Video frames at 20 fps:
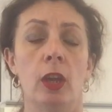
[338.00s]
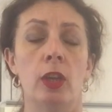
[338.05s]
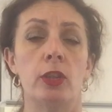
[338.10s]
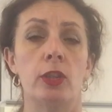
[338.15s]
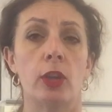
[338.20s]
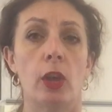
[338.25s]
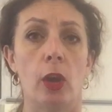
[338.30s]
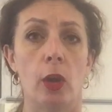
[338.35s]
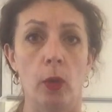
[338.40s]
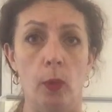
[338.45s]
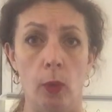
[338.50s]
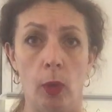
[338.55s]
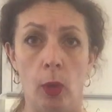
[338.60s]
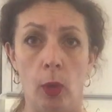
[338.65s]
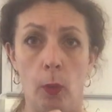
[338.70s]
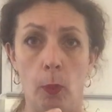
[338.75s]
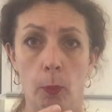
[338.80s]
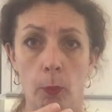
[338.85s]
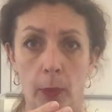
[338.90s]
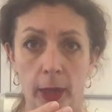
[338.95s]
So
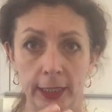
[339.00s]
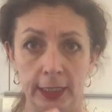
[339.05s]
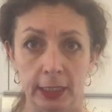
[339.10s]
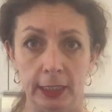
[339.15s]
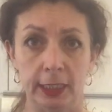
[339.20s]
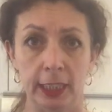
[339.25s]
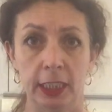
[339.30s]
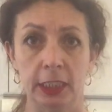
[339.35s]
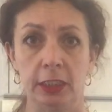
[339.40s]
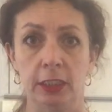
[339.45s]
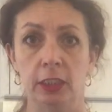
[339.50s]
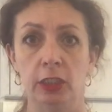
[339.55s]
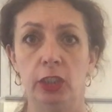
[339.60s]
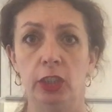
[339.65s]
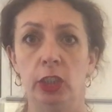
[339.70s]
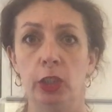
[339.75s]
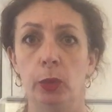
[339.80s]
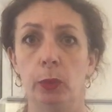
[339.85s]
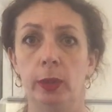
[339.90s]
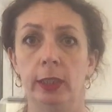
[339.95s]
my suggestion
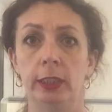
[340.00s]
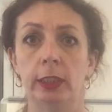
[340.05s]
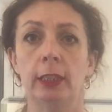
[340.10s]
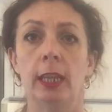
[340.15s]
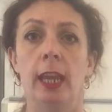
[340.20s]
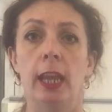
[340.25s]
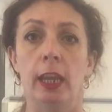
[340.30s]
to you is,